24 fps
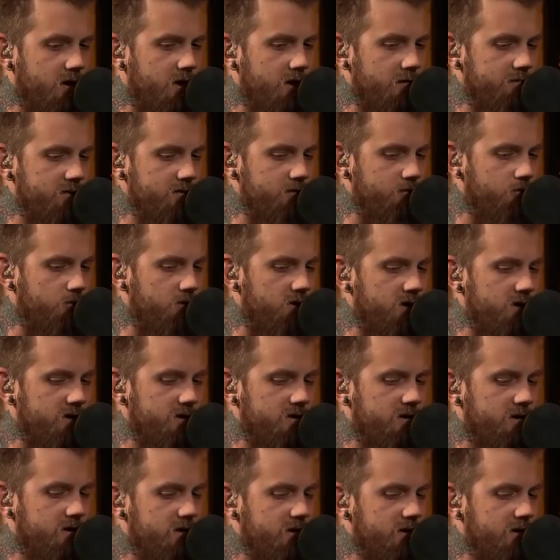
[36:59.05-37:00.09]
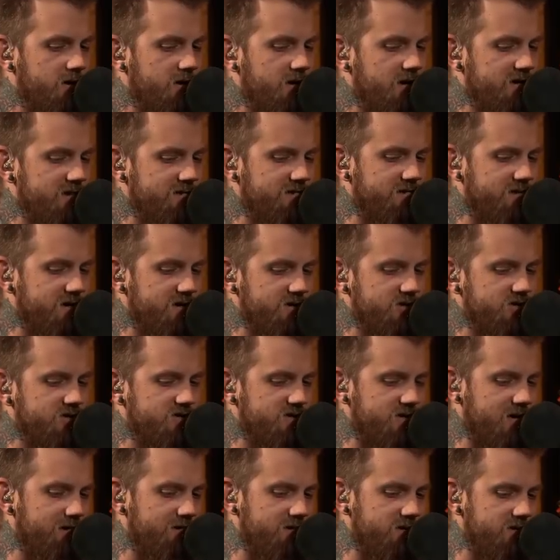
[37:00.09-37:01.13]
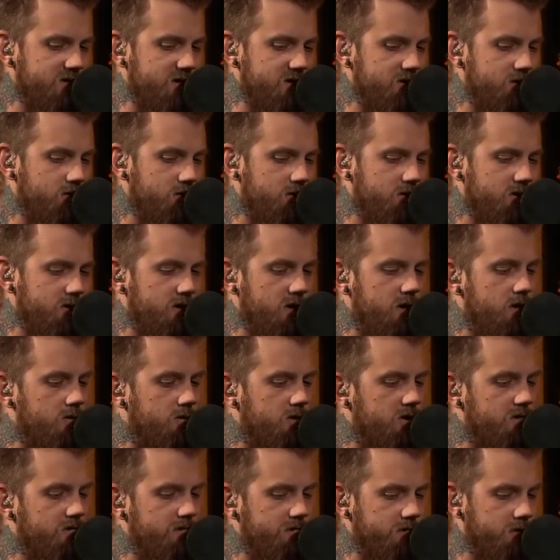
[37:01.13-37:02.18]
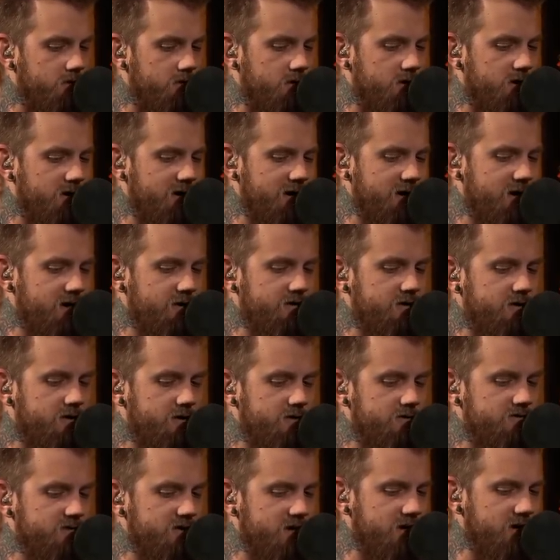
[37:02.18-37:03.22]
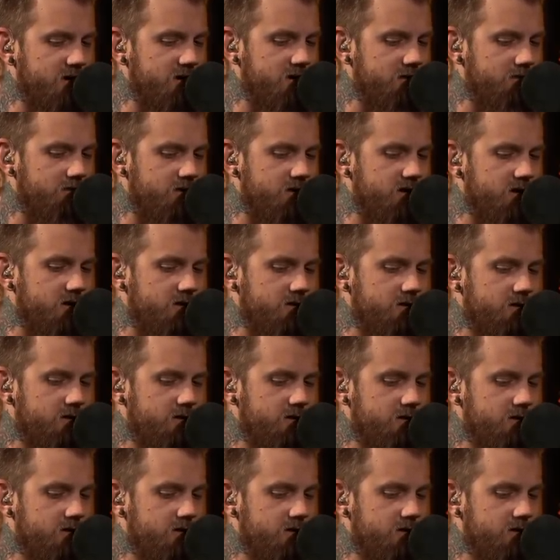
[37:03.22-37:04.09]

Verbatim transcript: the R B one has finished seventeen or lower for head coach Andy Reid?